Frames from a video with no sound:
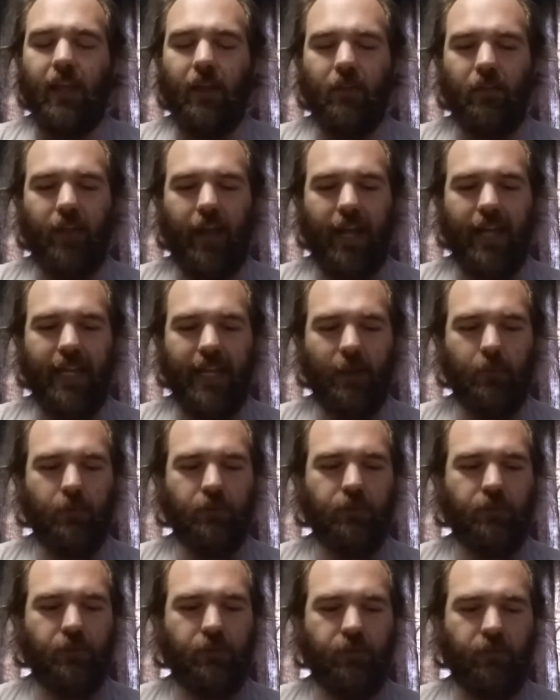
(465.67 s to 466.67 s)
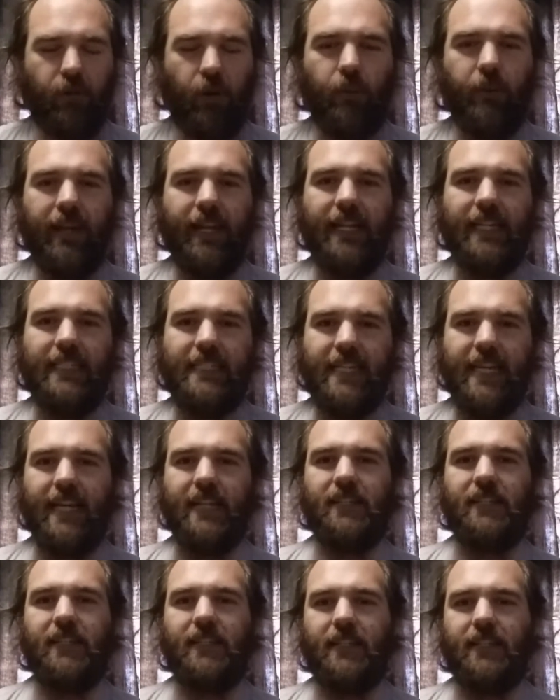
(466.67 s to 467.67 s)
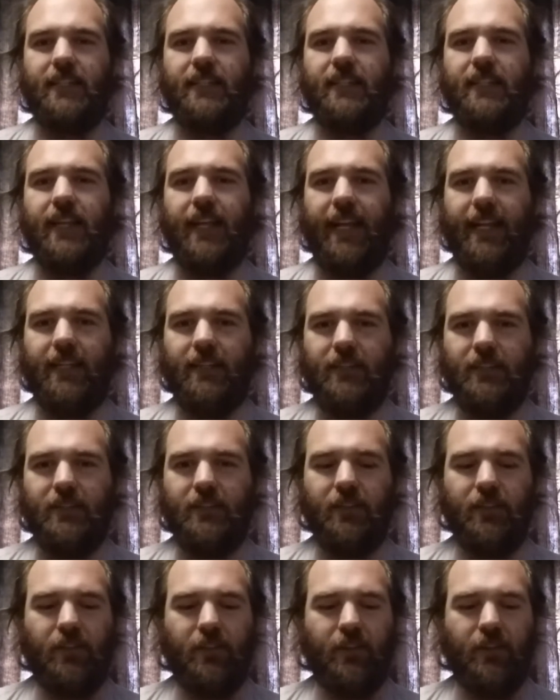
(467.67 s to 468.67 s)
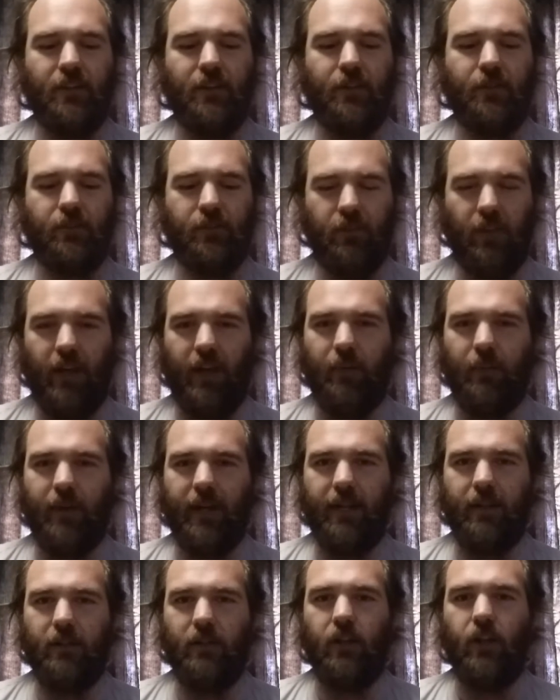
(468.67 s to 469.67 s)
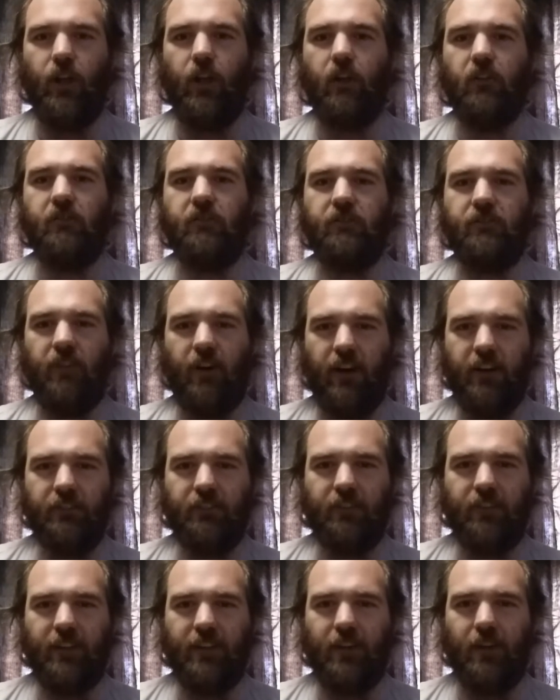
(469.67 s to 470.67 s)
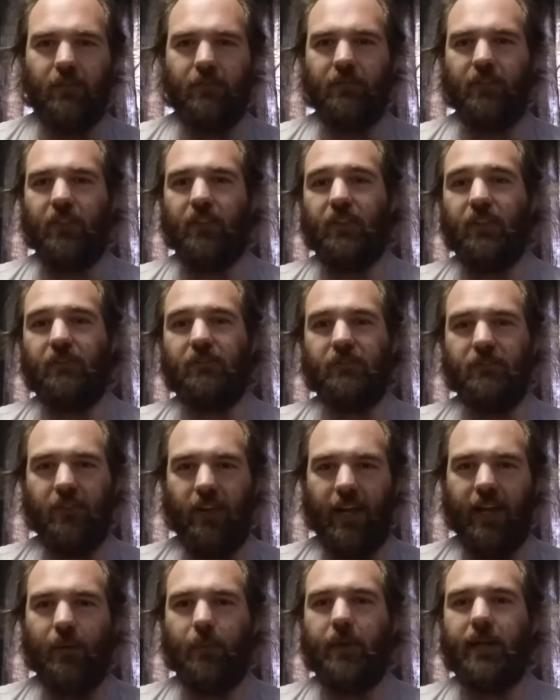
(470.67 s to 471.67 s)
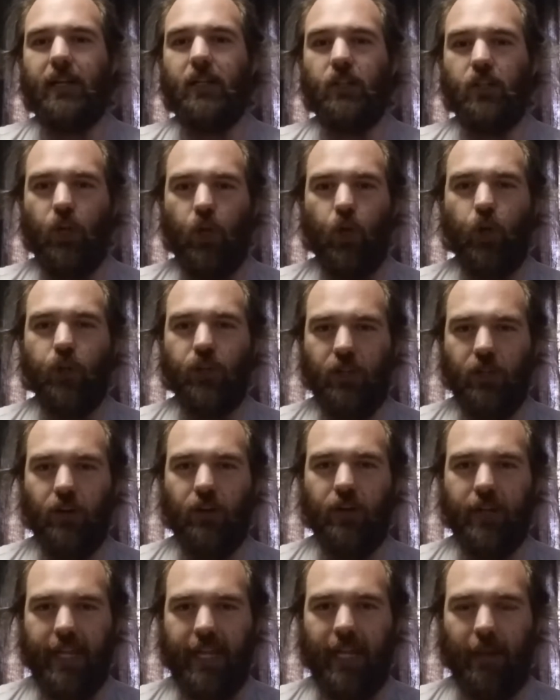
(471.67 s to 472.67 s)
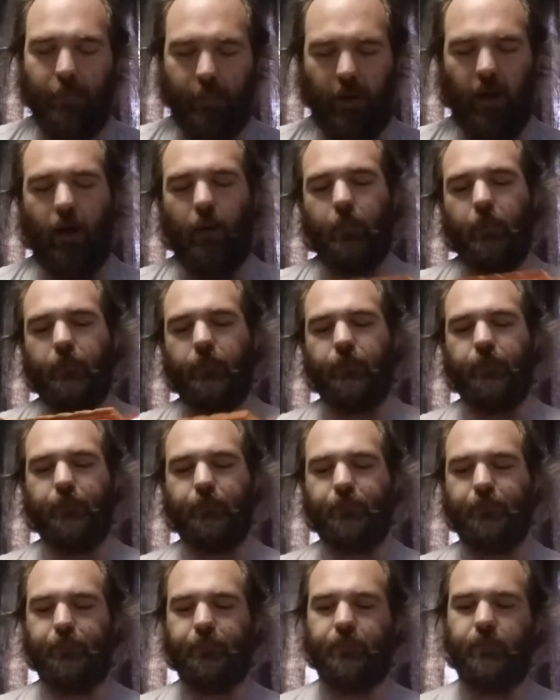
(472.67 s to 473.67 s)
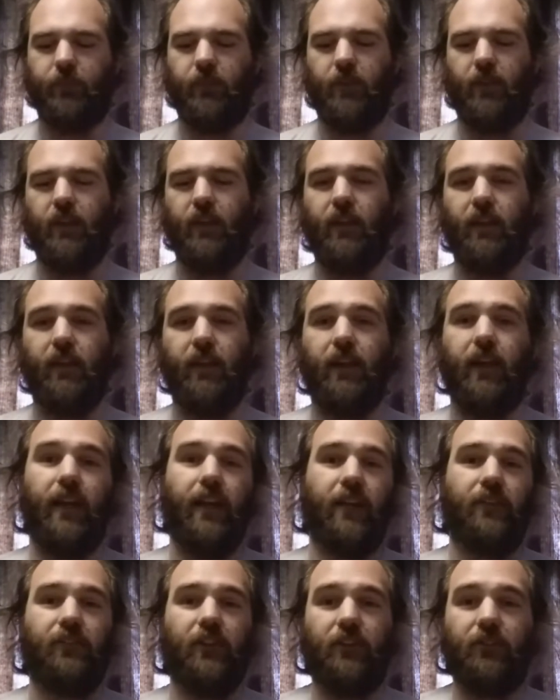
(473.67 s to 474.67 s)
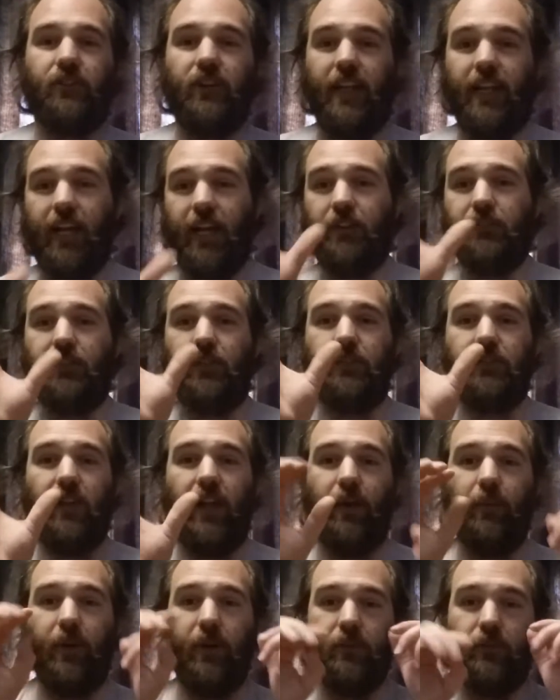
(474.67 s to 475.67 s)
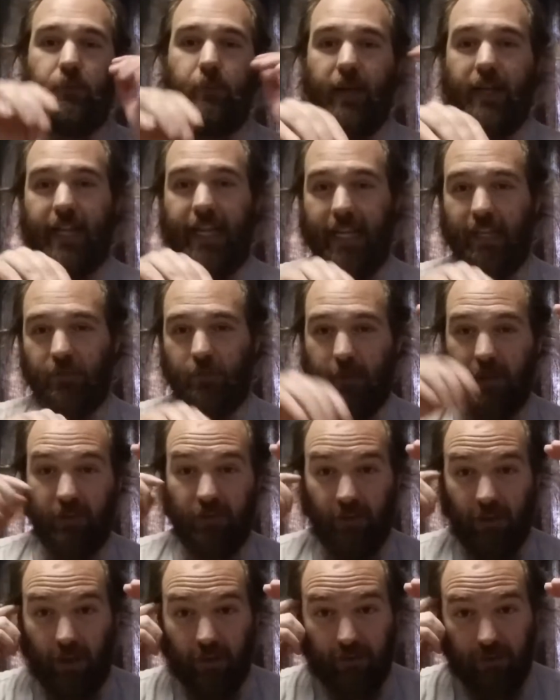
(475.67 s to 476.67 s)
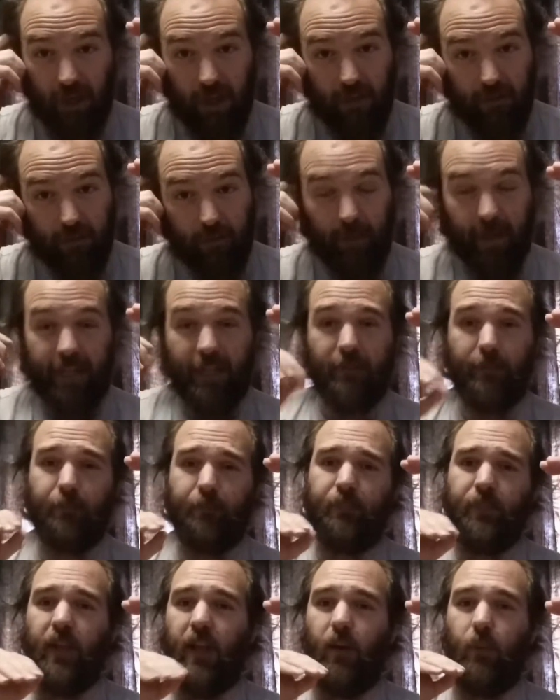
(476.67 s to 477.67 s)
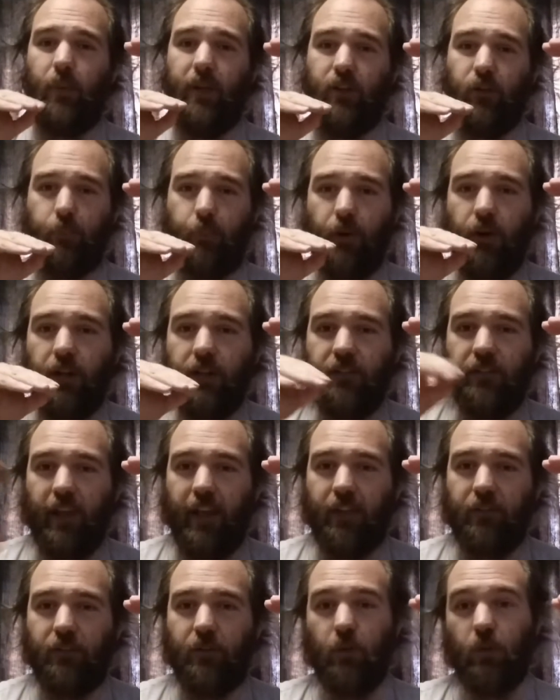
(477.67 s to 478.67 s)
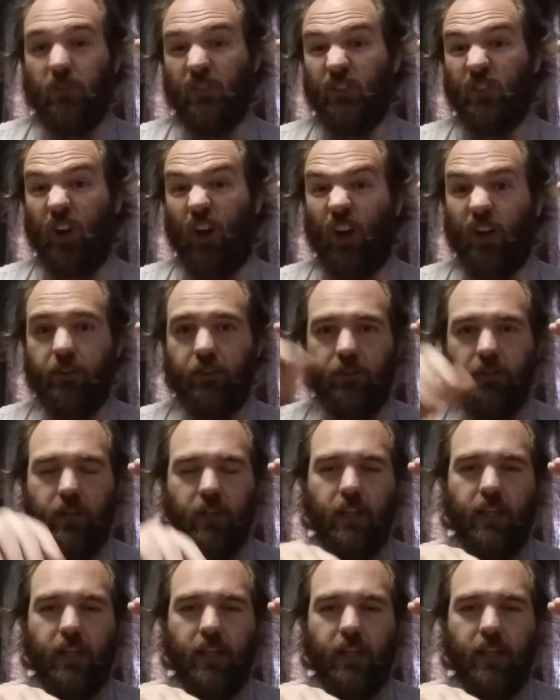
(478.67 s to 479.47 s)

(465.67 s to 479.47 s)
that it was throwing discs into the flywheel fast enough that the flywheel could not keep up. Essentially, as the flywheel's spinning, it spins at a certain speed. And when you put a disc or a dart